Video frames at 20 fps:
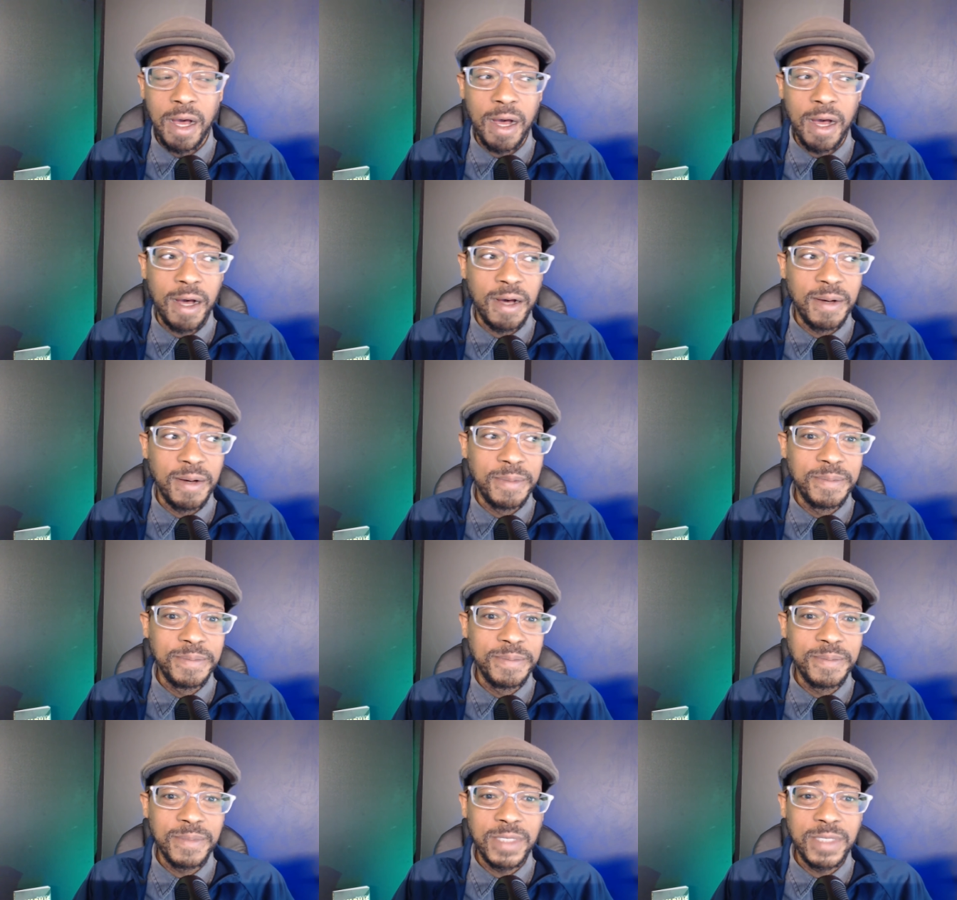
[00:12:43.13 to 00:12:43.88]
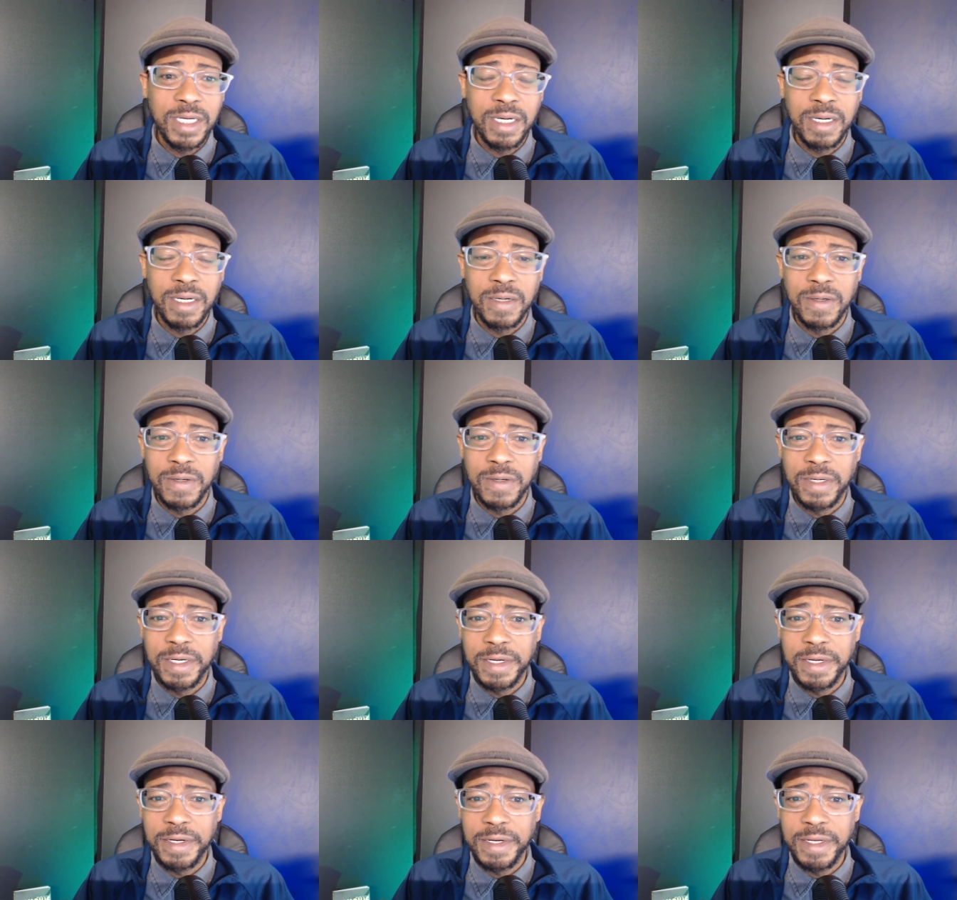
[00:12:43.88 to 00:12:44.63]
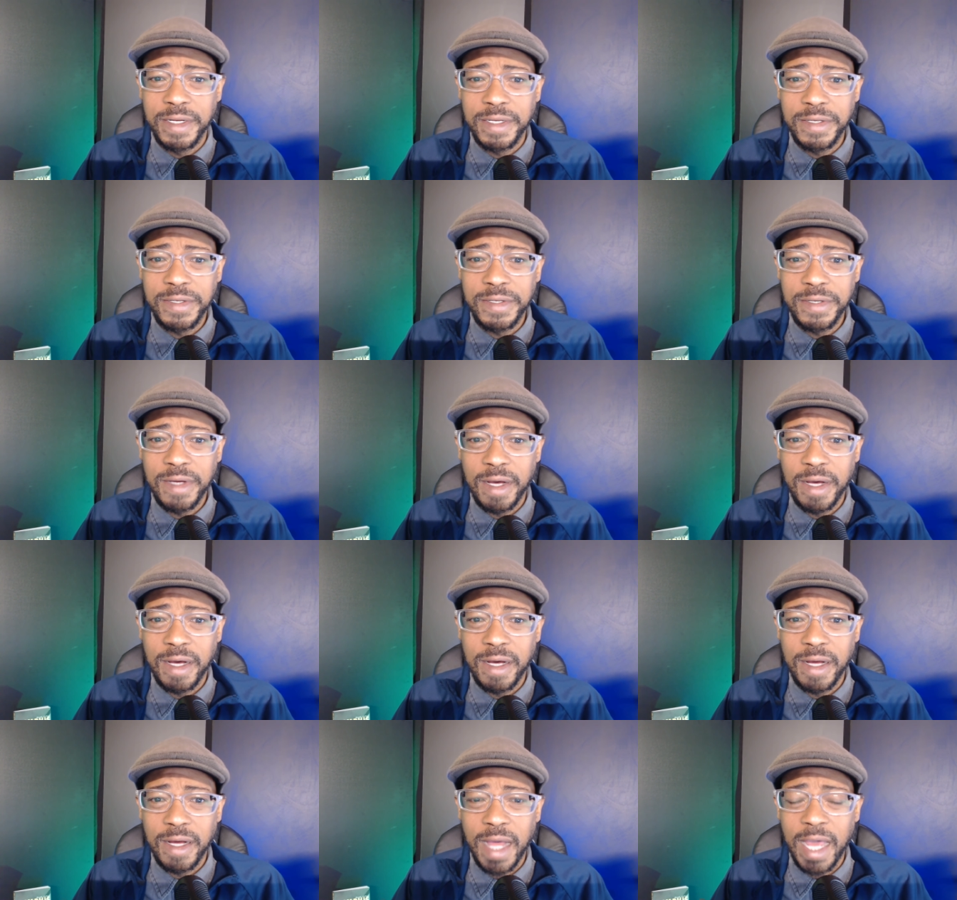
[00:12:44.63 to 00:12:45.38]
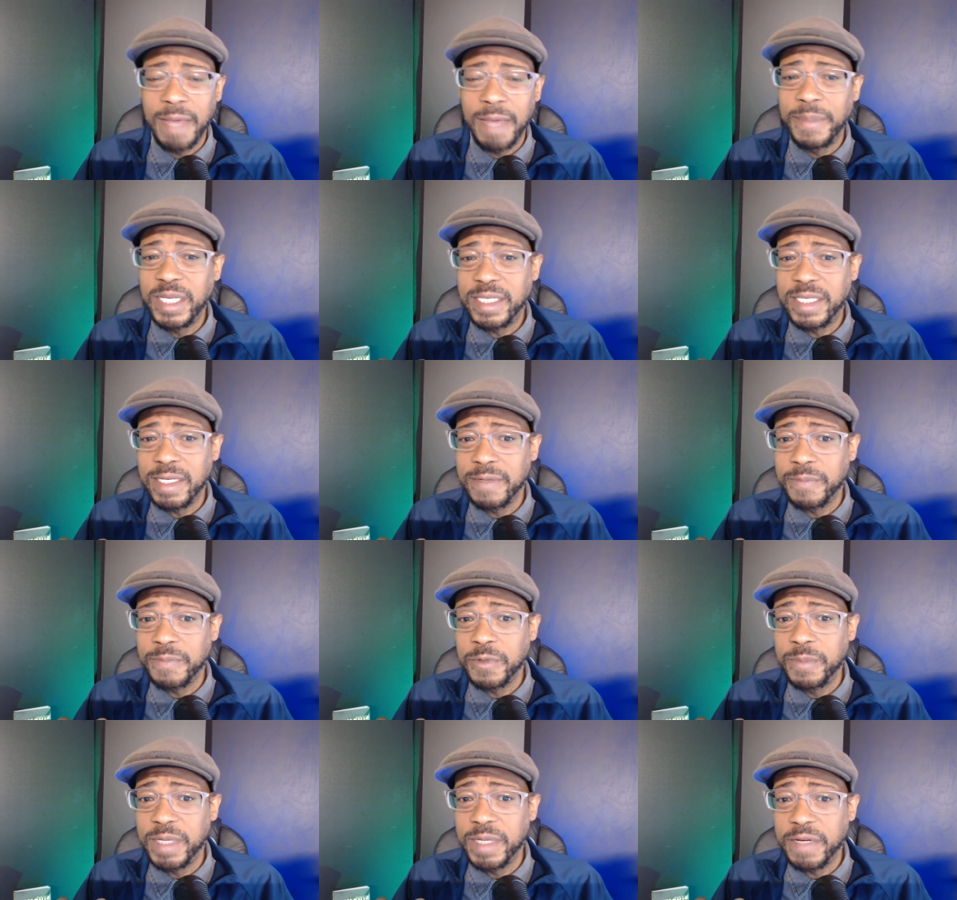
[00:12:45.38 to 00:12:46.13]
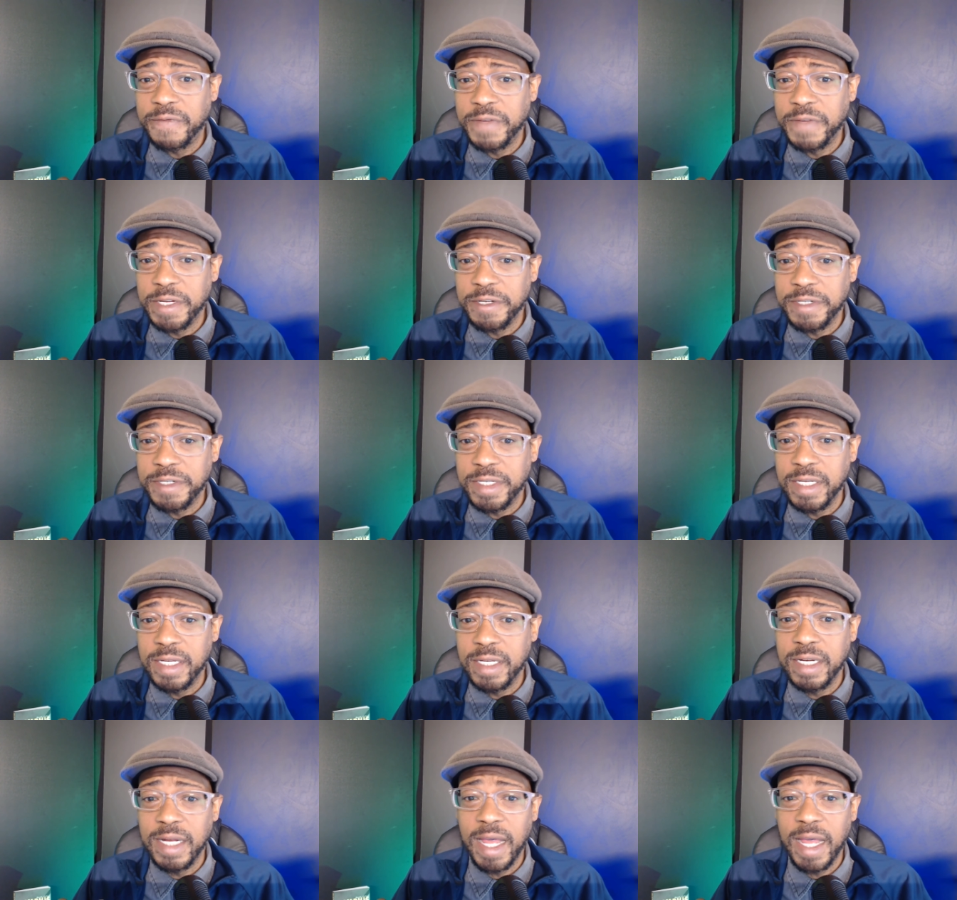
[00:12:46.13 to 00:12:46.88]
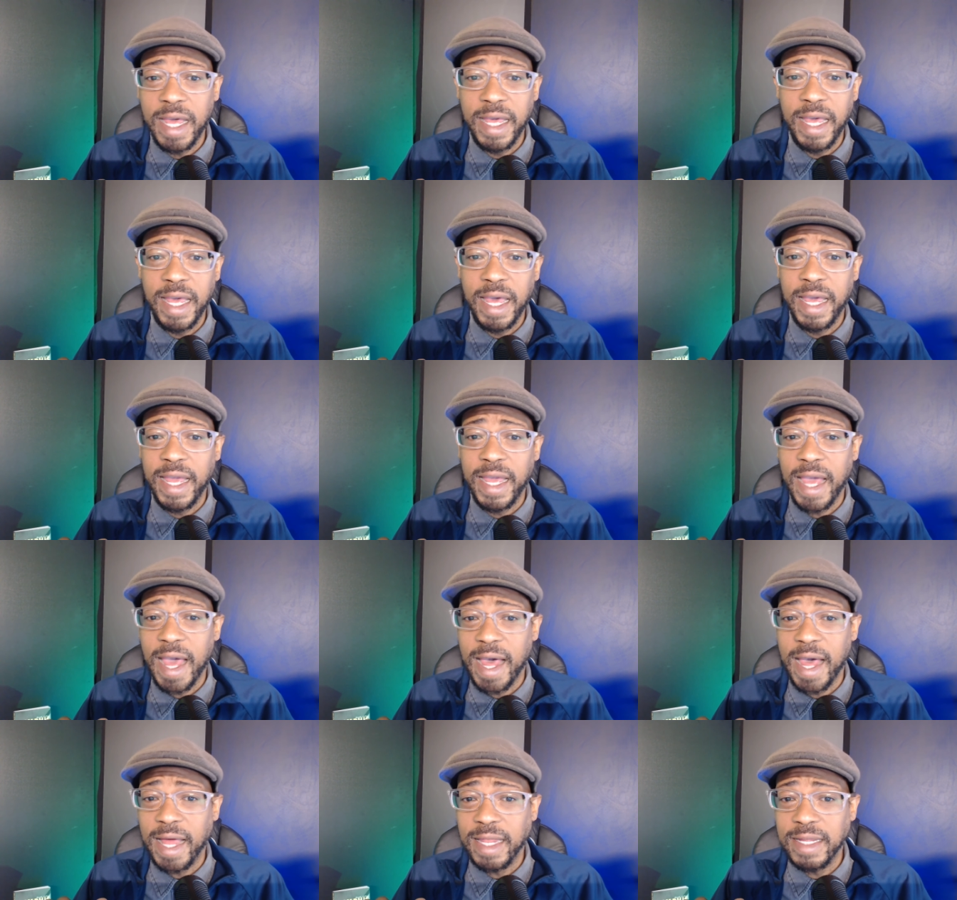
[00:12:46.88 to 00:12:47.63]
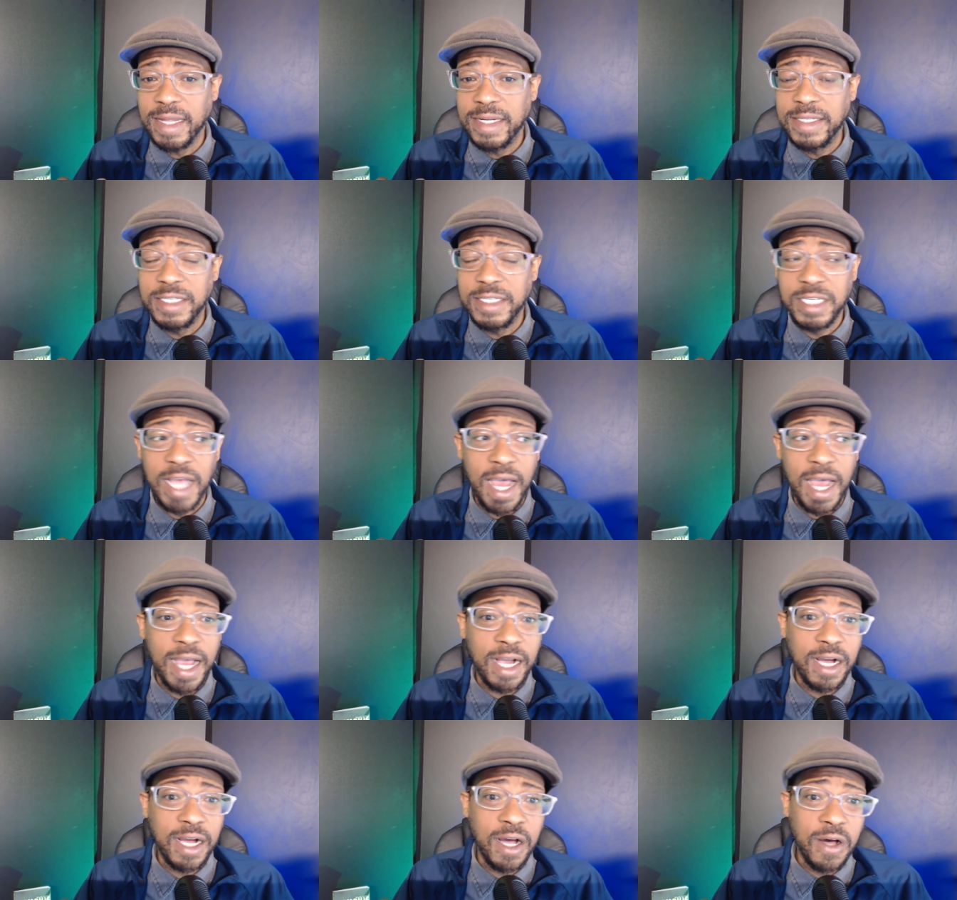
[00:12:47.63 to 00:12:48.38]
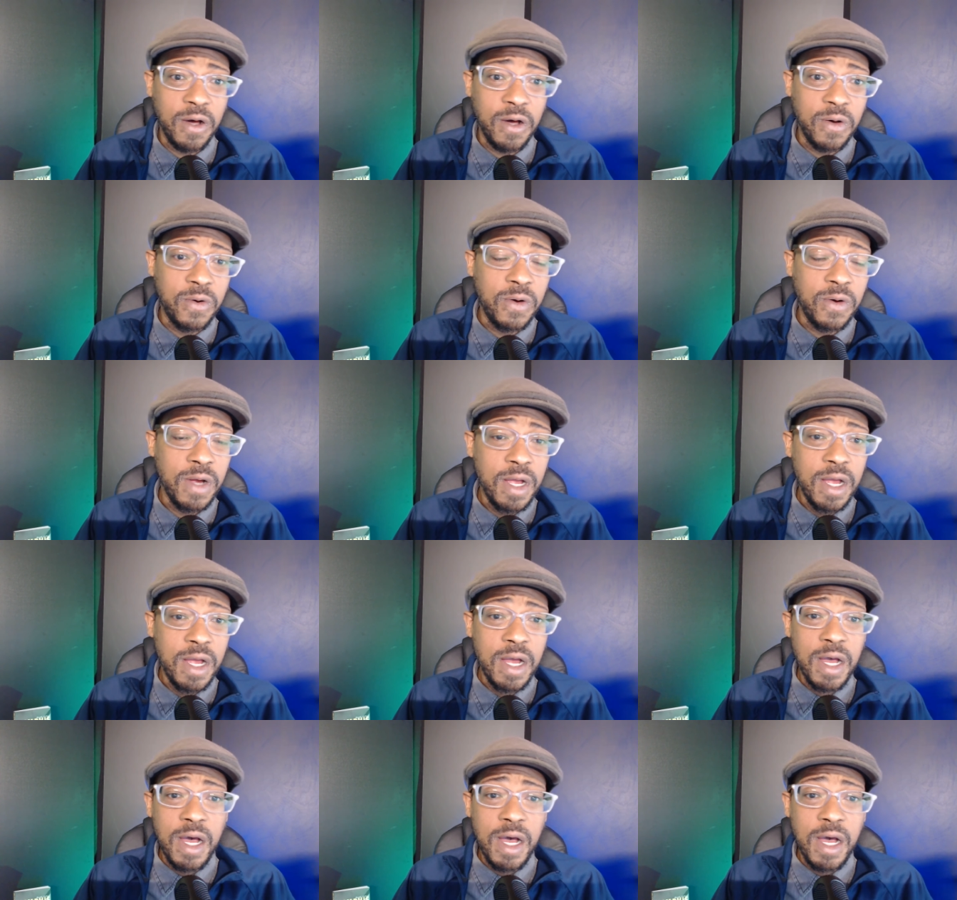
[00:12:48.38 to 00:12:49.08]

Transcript: um, oh goodness, uh, Aimee Semple McPherson, A.A. Allen, Jack Coe,